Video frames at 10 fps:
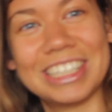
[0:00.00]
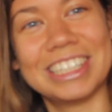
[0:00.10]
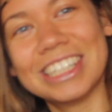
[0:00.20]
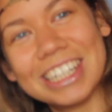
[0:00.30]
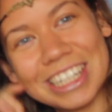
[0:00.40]

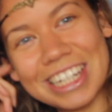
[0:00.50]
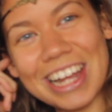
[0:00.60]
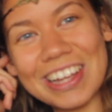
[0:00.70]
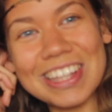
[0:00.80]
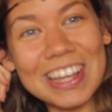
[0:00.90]
and you
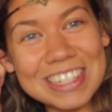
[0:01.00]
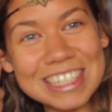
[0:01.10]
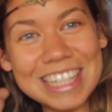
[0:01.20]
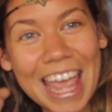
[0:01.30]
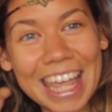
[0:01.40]
know, don't
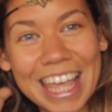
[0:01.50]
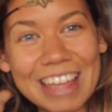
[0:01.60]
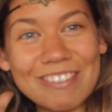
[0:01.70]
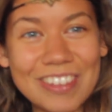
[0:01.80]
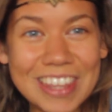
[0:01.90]
just take
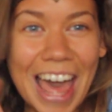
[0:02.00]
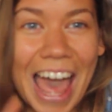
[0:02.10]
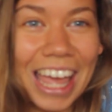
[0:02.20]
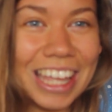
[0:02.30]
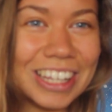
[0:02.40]
it for
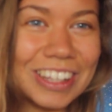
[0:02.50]
that.